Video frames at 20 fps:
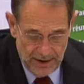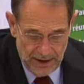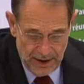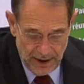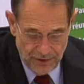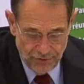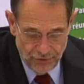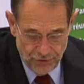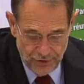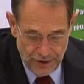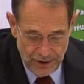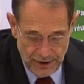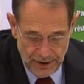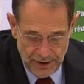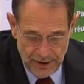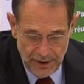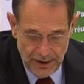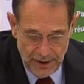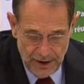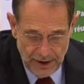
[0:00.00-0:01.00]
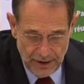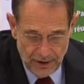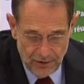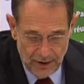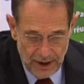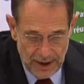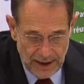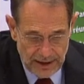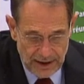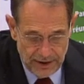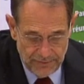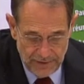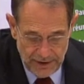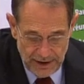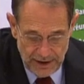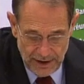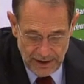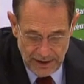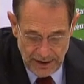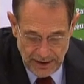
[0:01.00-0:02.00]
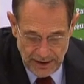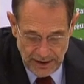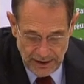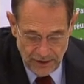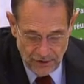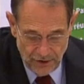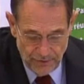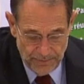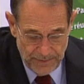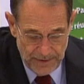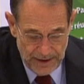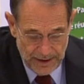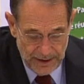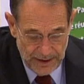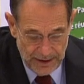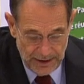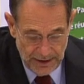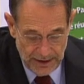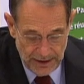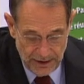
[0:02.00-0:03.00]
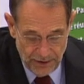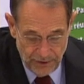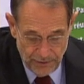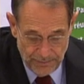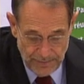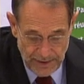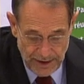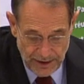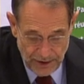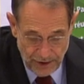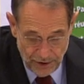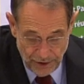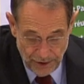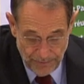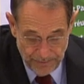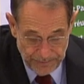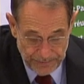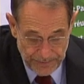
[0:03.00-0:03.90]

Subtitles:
countries and collectively in the European Union.